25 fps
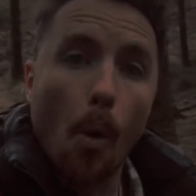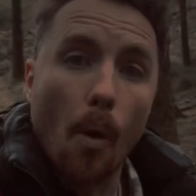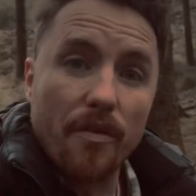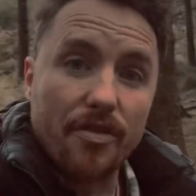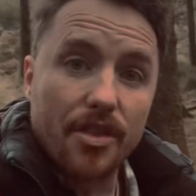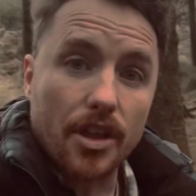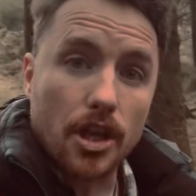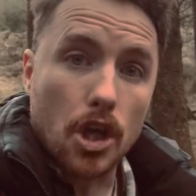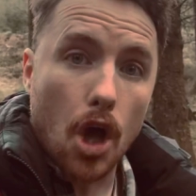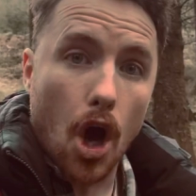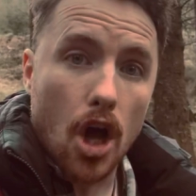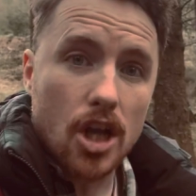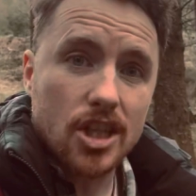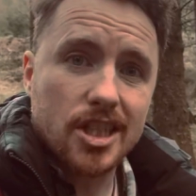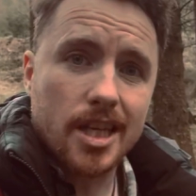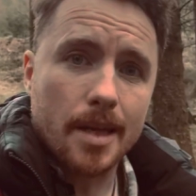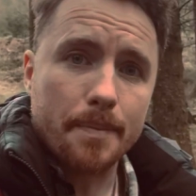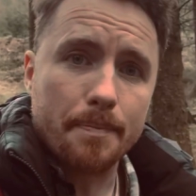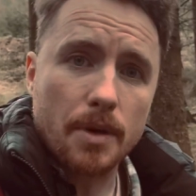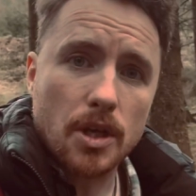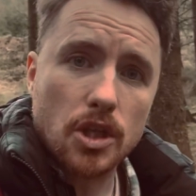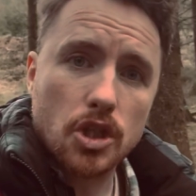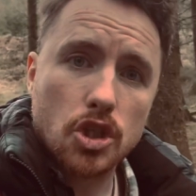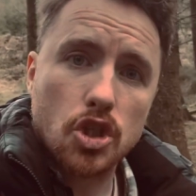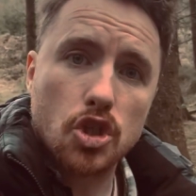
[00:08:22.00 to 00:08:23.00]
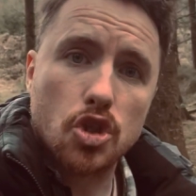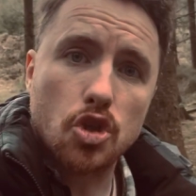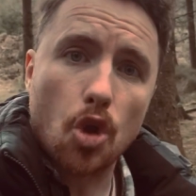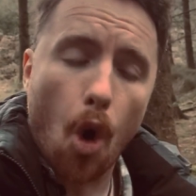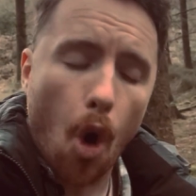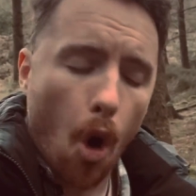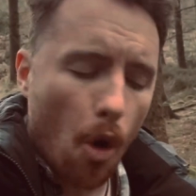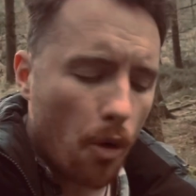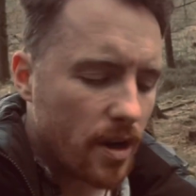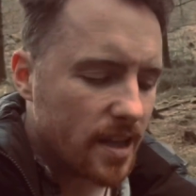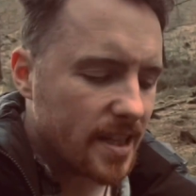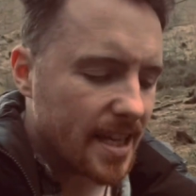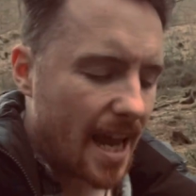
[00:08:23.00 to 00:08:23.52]
With the gossip,
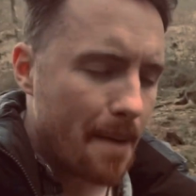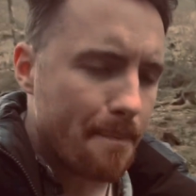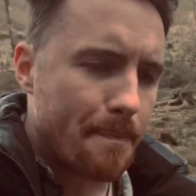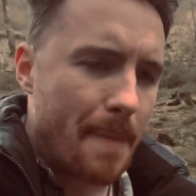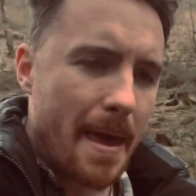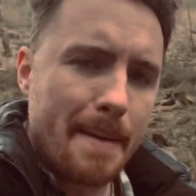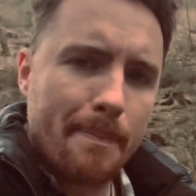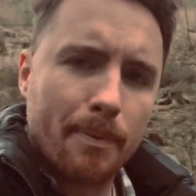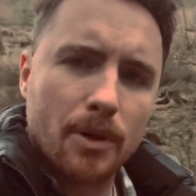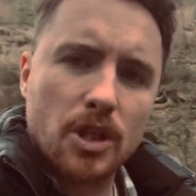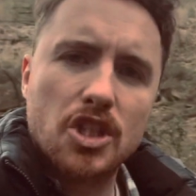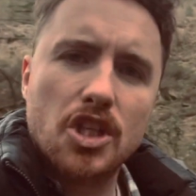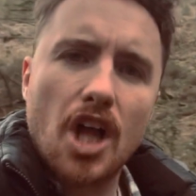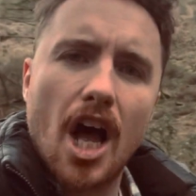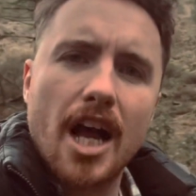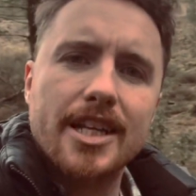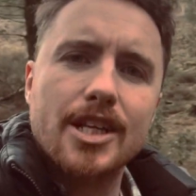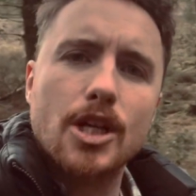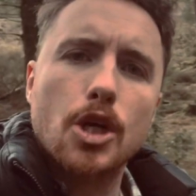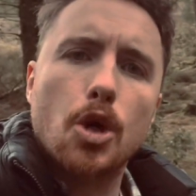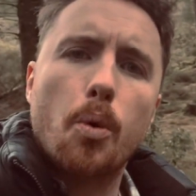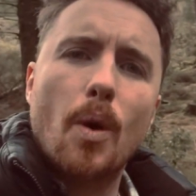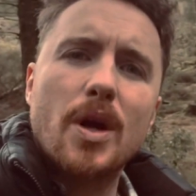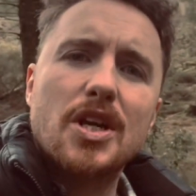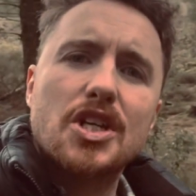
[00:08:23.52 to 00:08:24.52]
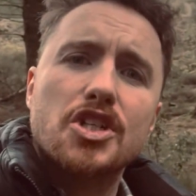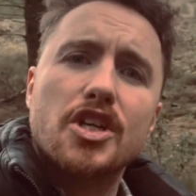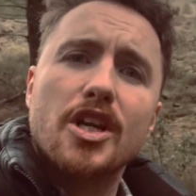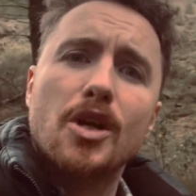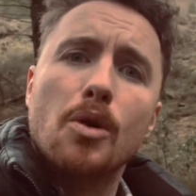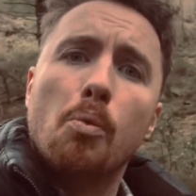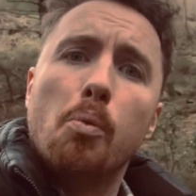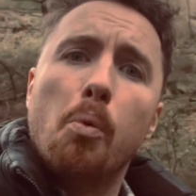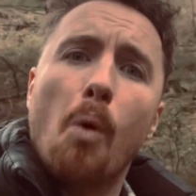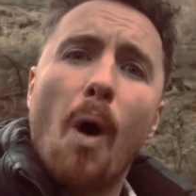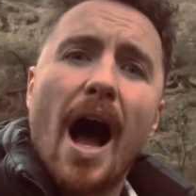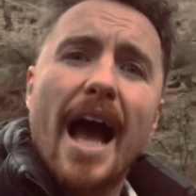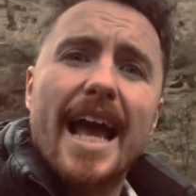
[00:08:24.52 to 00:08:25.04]
stories, and people starting
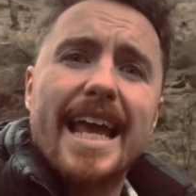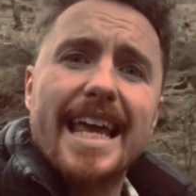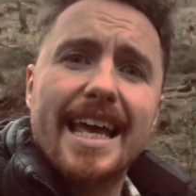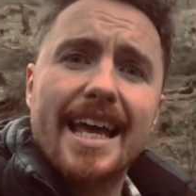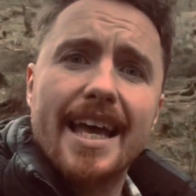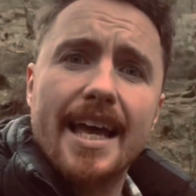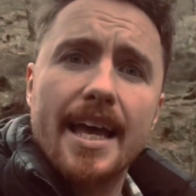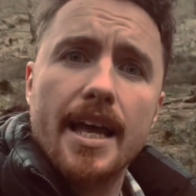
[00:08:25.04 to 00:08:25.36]
questioning why